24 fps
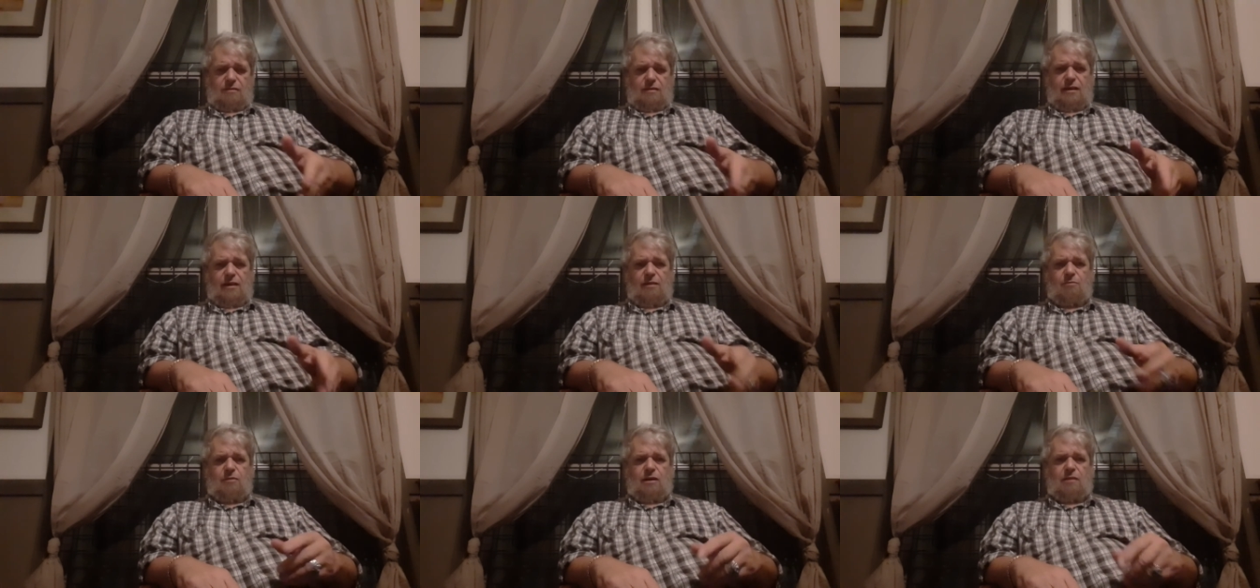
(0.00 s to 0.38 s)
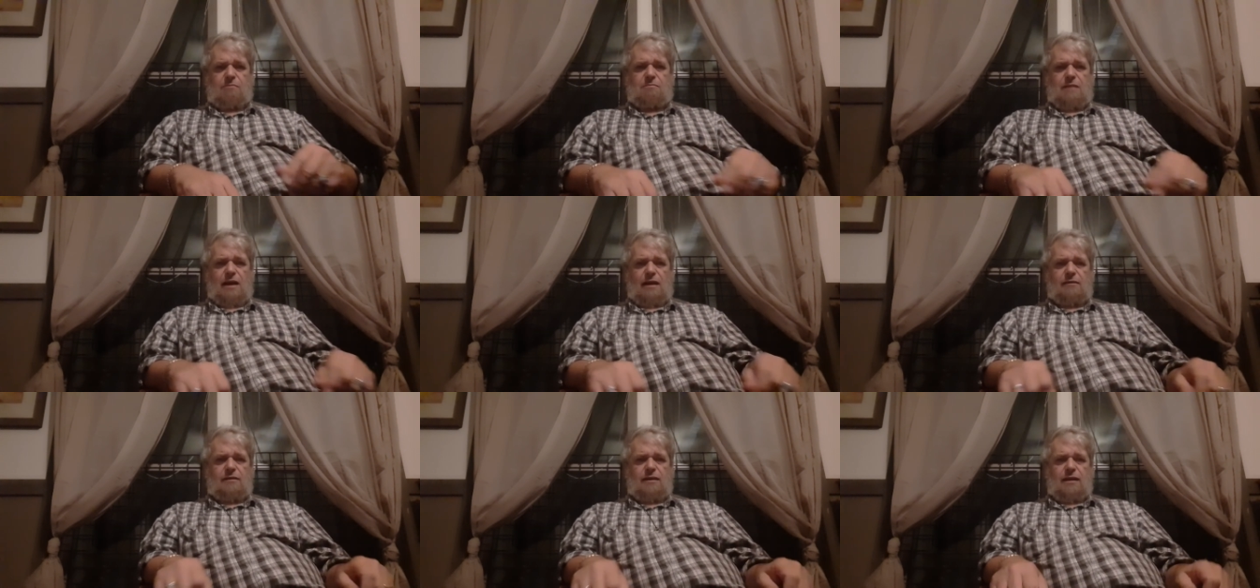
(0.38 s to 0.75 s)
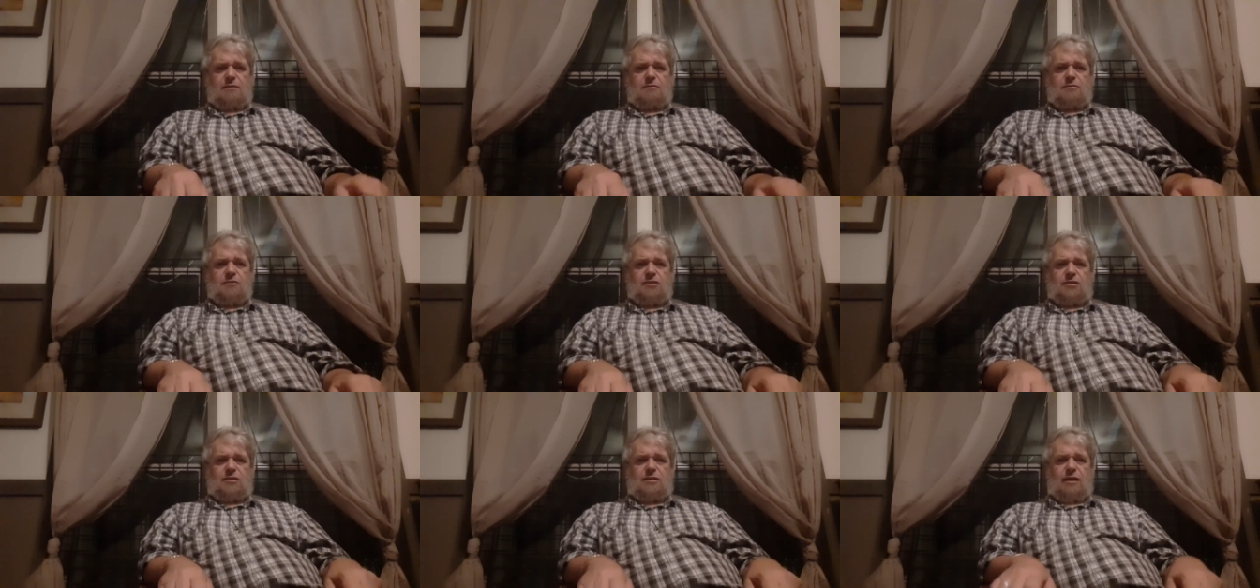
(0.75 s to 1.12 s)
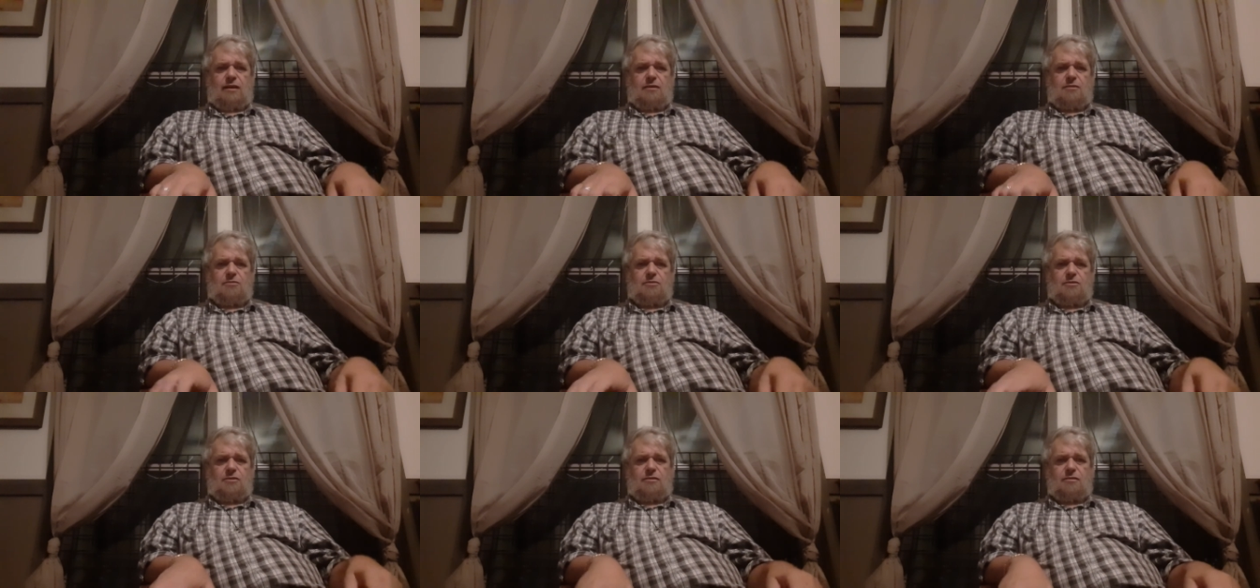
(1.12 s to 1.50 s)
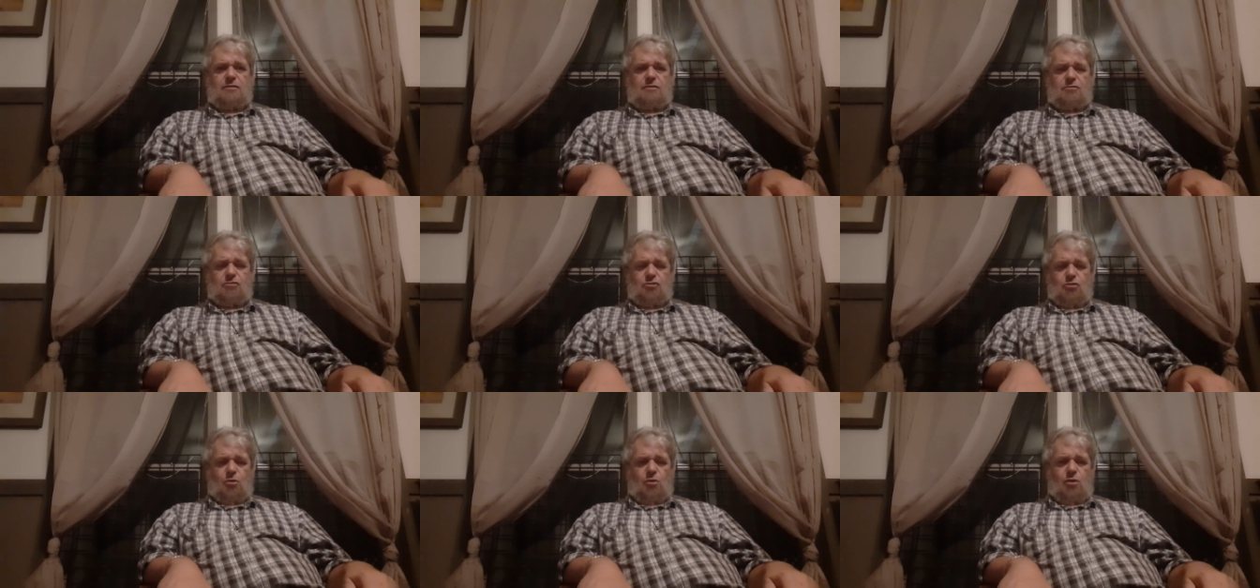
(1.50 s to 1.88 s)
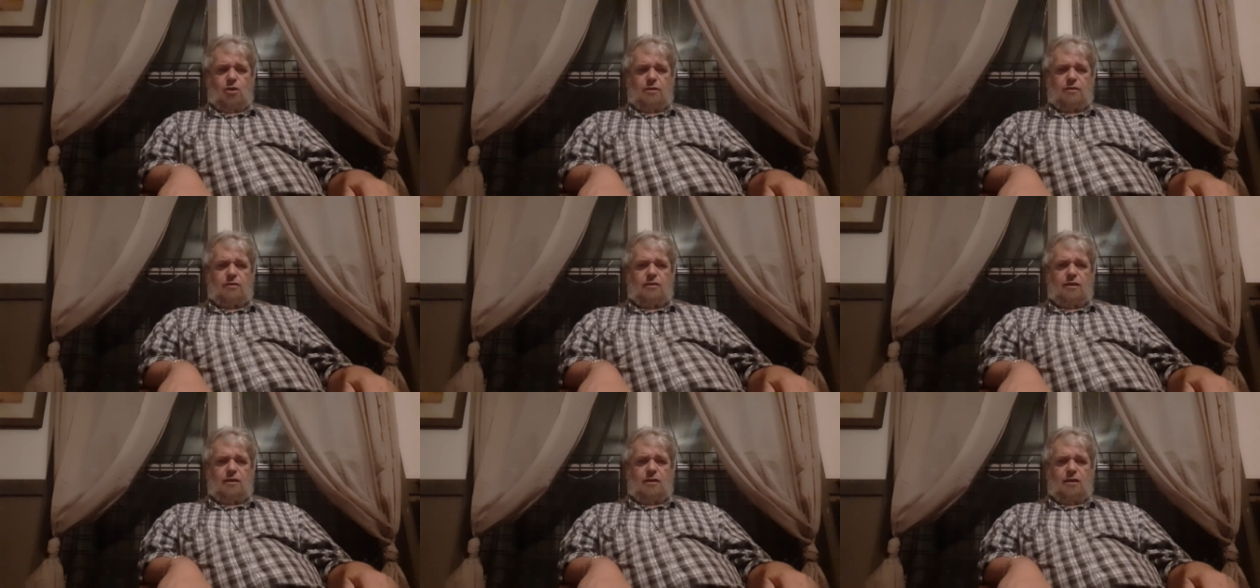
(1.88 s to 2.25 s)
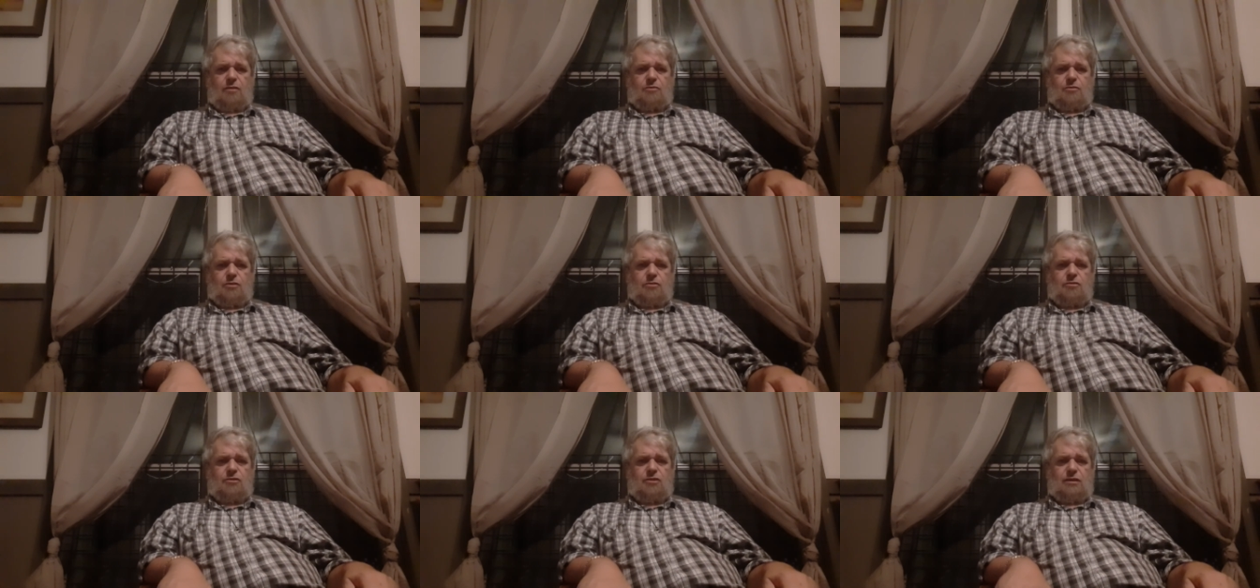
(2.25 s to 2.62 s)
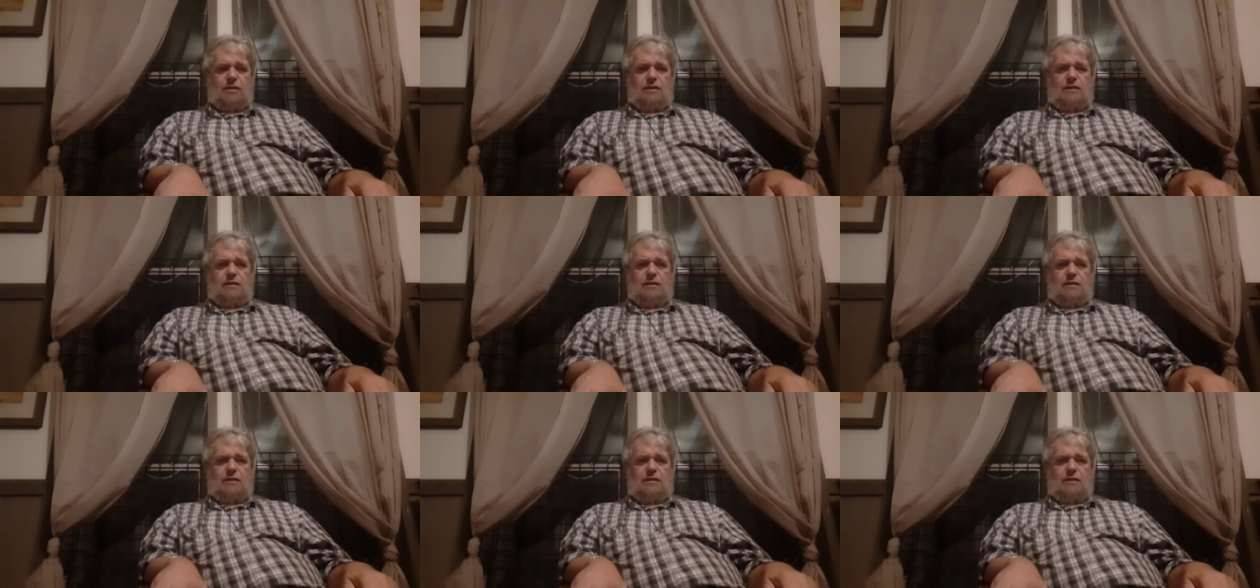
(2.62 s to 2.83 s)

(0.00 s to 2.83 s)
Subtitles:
I went back downstairs to join the others.